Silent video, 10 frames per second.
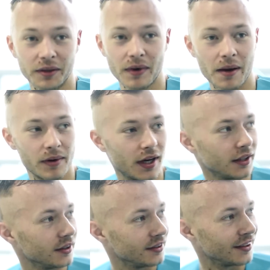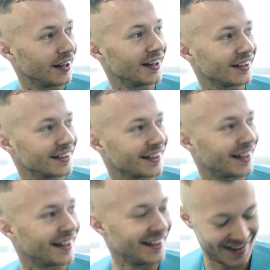I'm like, yeah,
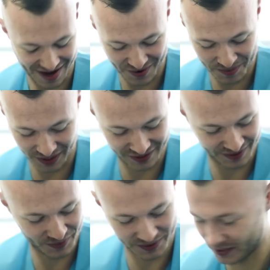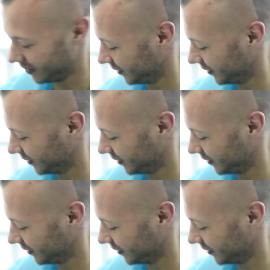I have a big team with me.